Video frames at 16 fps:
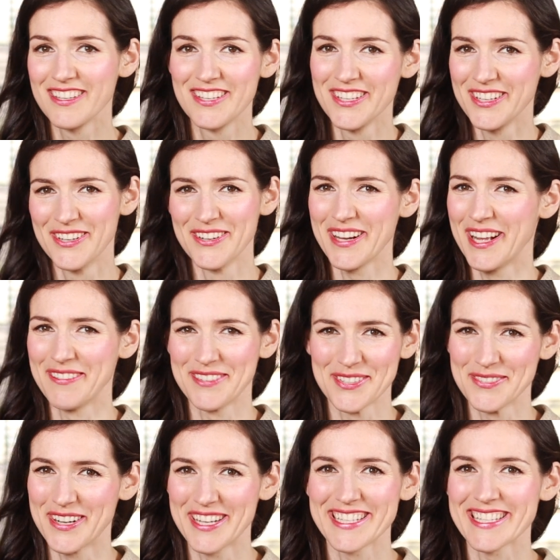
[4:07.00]
you don't have to
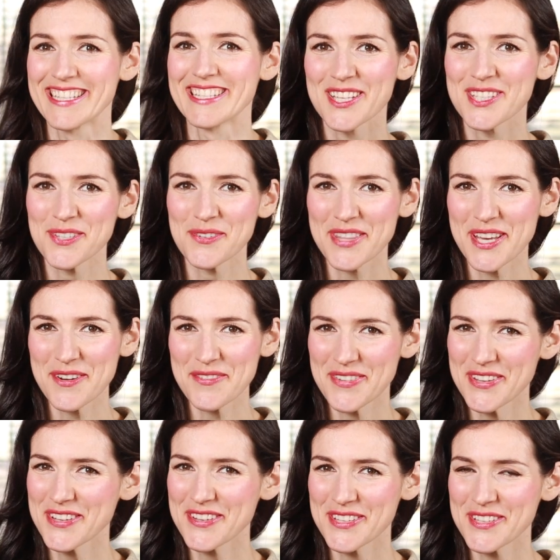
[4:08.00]
watch this. So without
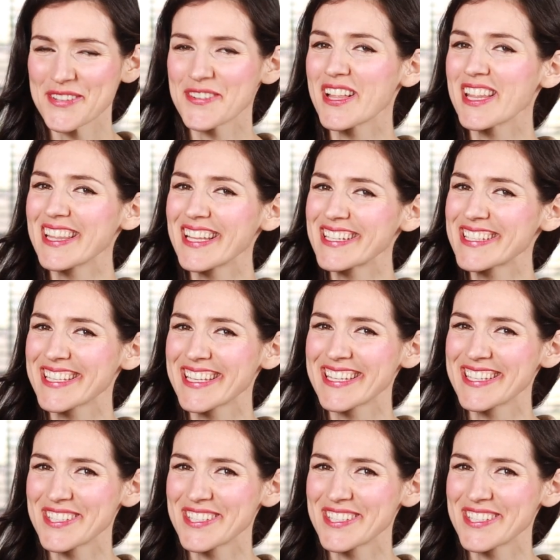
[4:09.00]
further ado, let's get